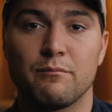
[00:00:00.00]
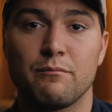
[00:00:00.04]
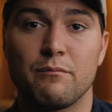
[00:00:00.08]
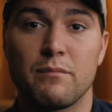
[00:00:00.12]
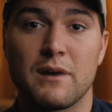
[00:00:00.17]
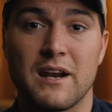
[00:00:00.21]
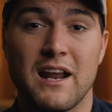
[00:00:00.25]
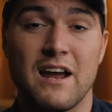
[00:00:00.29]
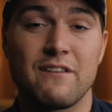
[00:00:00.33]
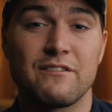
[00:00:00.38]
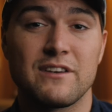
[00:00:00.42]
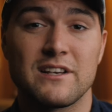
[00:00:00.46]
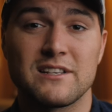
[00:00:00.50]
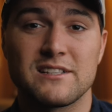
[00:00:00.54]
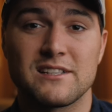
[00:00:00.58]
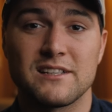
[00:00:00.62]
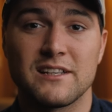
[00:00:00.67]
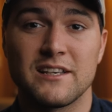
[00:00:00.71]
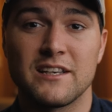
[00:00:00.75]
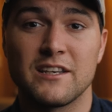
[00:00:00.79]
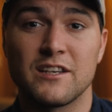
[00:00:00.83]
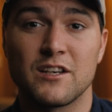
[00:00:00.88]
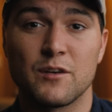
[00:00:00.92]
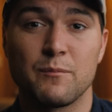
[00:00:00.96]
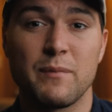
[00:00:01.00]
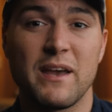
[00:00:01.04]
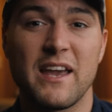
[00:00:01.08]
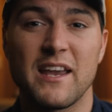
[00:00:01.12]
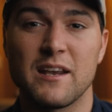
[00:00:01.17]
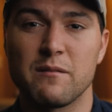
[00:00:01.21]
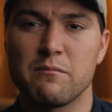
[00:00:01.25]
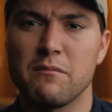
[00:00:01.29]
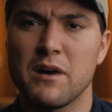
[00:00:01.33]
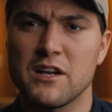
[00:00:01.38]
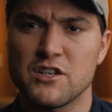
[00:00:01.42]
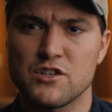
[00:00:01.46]
but obviously you're
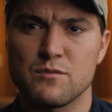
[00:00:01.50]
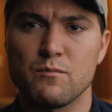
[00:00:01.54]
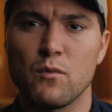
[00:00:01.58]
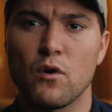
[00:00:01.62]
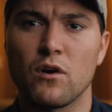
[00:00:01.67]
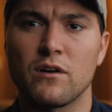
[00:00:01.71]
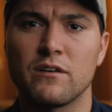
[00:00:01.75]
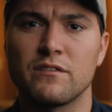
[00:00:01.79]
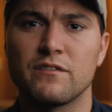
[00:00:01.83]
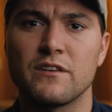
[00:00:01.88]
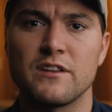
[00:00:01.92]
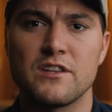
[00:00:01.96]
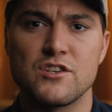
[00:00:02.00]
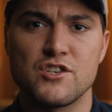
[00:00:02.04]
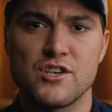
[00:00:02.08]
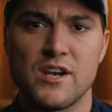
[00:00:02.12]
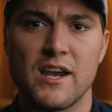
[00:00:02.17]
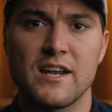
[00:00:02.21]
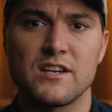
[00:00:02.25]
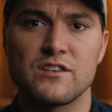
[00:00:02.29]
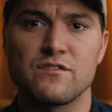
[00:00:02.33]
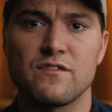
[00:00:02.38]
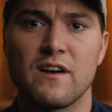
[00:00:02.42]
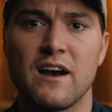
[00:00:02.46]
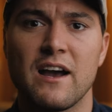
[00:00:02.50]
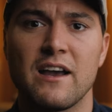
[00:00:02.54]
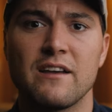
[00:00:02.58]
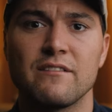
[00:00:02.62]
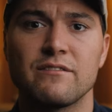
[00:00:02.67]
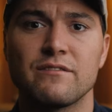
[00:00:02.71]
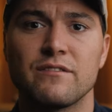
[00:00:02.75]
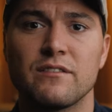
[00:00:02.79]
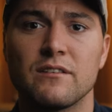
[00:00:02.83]
paying much more for the GH5.